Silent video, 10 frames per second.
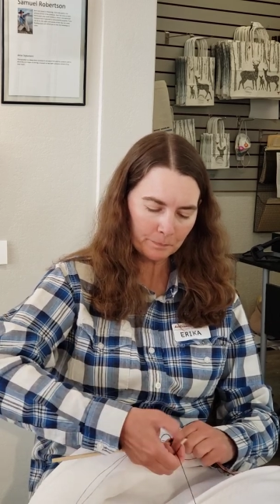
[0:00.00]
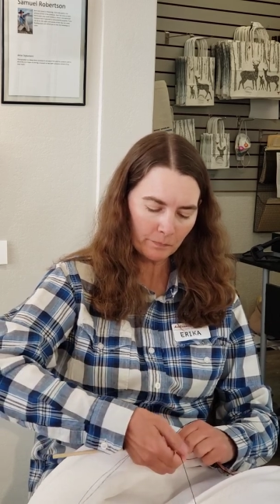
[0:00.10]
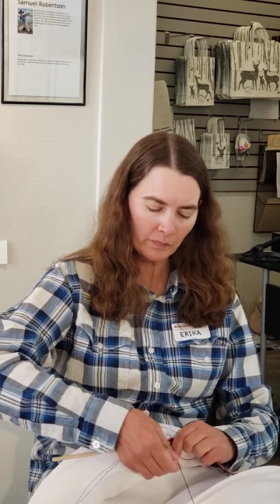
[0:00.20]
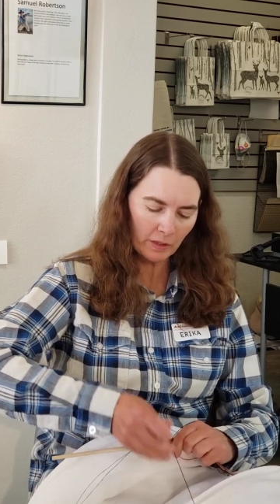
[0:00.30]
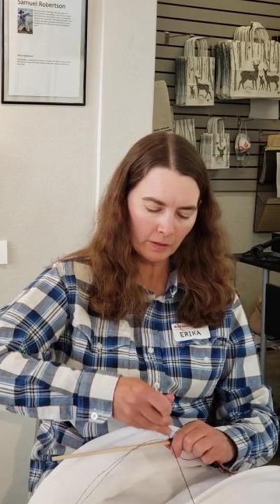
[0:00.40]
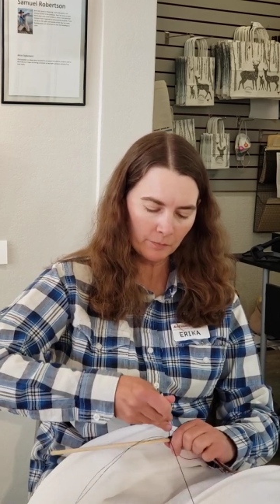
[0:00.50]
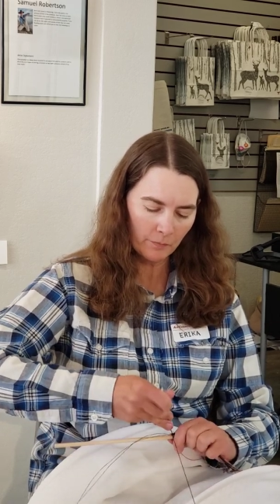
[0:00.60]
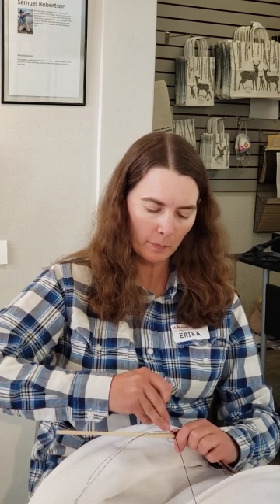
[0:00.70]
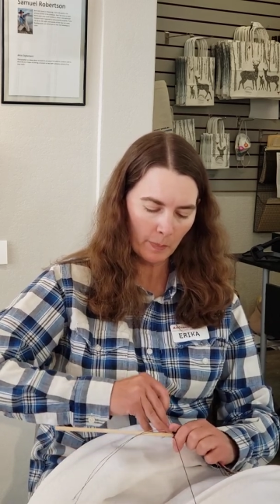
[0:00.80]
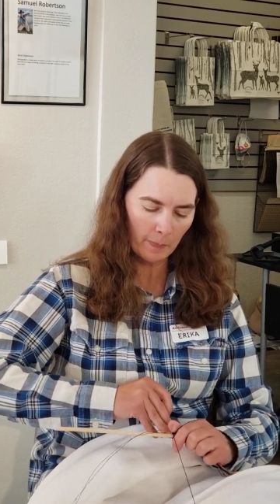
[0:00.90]
How many
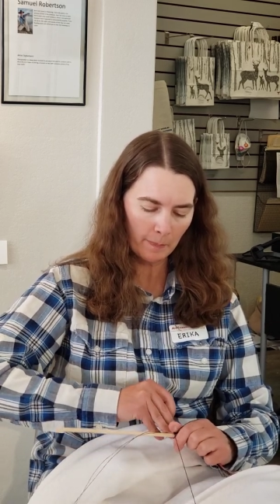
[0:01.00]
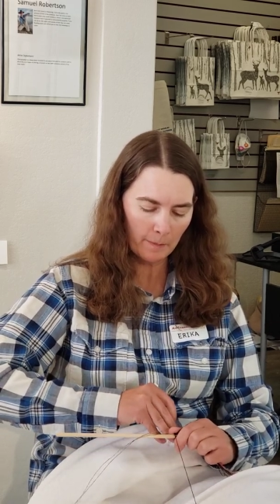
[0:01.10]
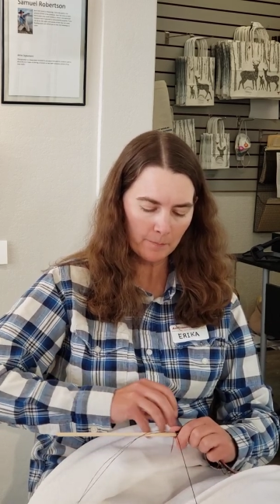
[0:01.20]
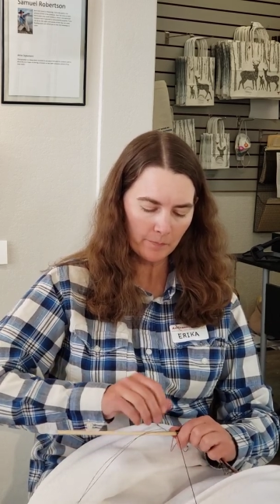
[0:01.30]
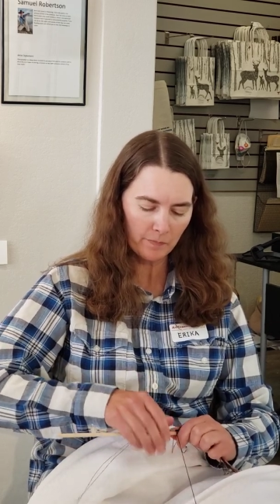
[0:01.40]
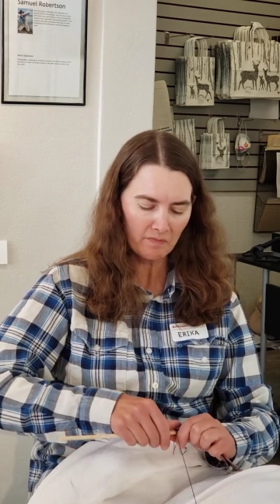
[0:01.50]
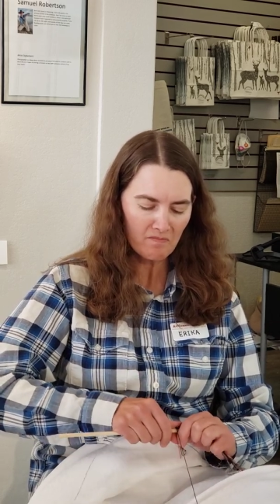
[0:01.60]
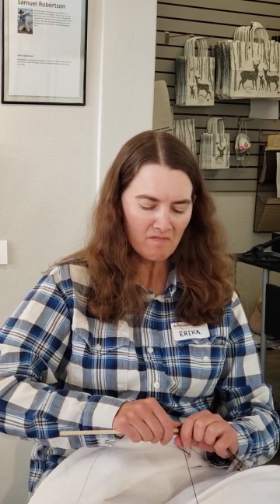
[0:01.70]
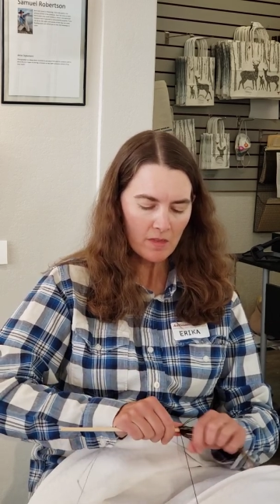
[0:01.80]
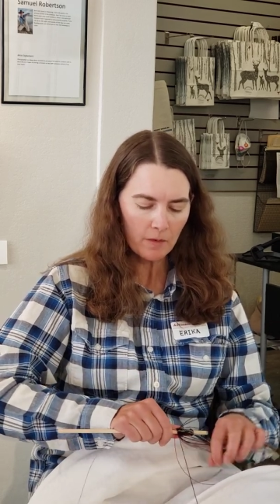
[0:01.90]
horsetail hairs in
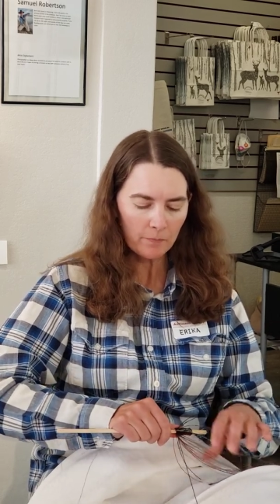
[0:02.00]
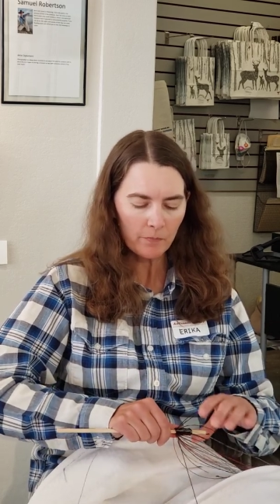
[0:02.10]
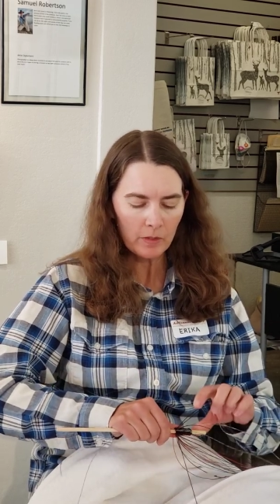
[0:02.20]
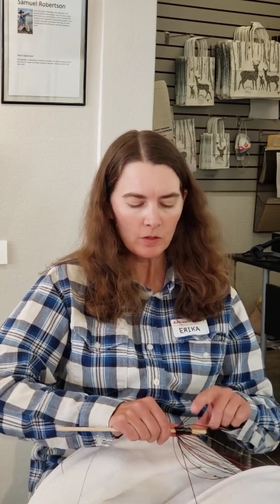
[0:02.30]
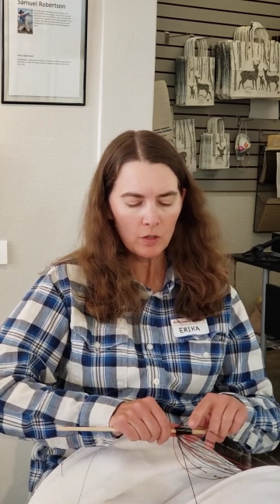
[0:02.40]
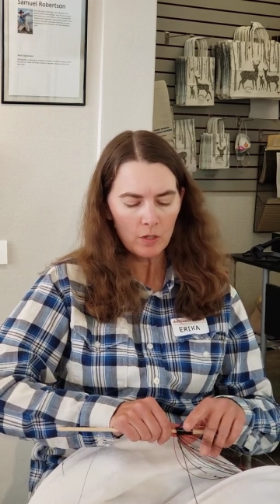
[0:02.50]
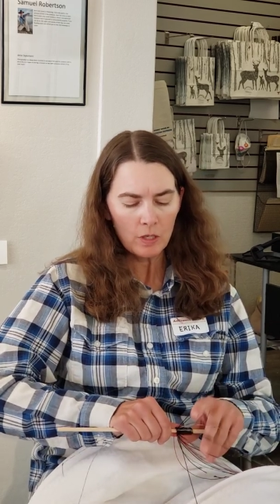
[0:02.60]
each string?